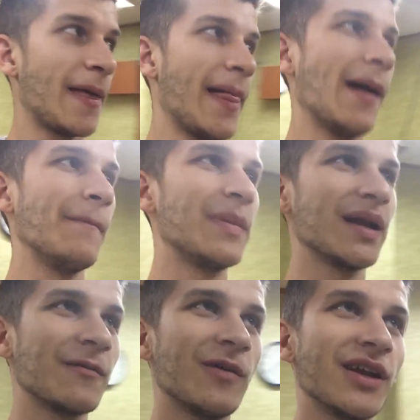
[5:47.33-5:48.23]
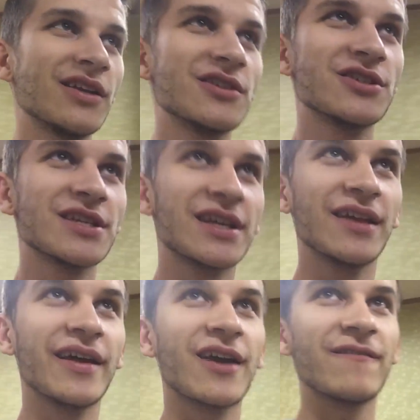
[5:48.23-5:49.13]
But I wanted to just
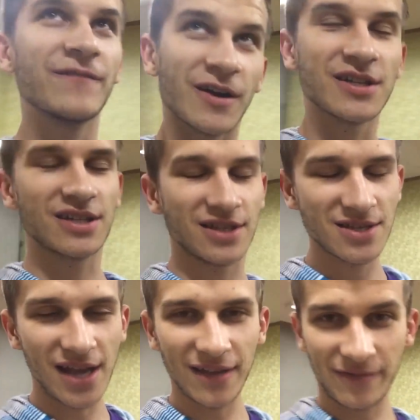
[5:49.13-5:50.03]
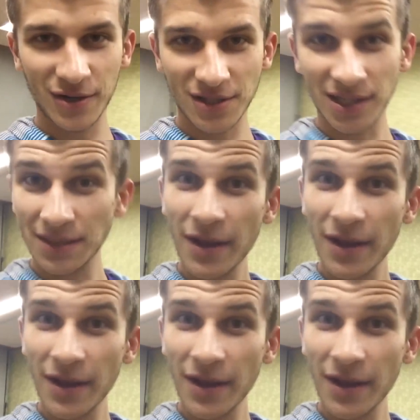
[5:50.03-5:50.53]
get like a first night, first thoughts.